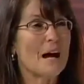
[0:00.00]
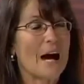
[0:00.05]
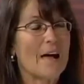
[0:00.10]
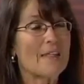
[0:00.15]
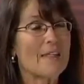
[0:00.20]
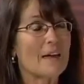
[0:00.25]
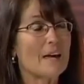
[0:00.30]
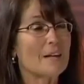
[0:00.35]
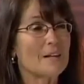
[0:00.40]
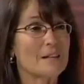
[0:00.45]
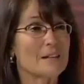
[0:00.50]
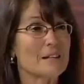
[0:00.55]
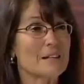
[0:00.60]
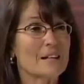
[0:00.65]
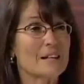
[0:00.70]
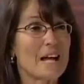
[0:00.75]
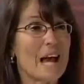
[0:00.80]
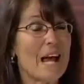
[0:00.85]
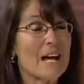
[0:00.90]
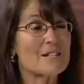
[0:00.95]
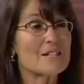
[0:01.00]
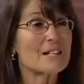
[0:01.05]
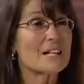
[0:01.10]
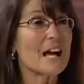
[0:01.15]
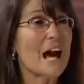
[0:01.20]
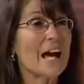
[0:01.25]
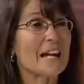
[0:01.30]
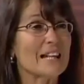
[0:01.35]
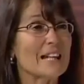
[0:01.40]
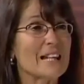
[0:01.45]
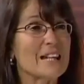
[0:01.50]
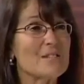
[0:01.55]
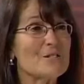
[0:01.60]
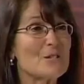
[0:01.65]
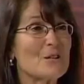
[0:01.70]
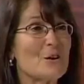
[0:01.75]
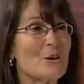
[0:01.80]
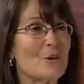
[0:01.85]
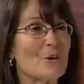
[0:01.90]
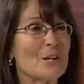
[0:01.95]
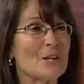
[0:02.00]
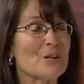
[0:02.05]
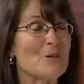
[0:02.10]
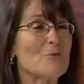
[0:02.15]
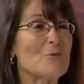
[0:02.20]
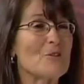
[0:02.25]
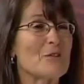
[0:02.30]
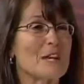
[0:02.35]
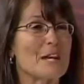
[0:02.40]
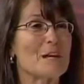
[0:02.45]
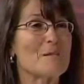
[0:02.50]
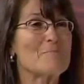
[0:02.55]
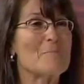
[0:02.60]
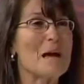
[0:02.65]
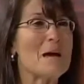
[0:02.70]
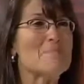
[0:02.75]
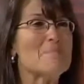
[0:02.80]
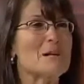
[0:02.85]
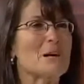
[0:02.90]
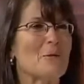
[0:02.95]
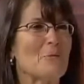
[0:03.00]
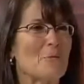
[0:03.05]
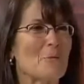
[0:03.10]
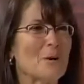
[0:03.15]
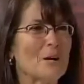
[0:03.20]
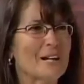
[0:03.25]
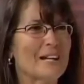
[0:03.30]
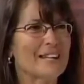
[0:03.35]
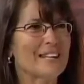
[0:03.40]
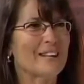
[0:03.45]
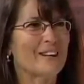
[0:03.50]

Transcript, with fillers: I, it, it hasn't gotten easier. And you'd think maybe it would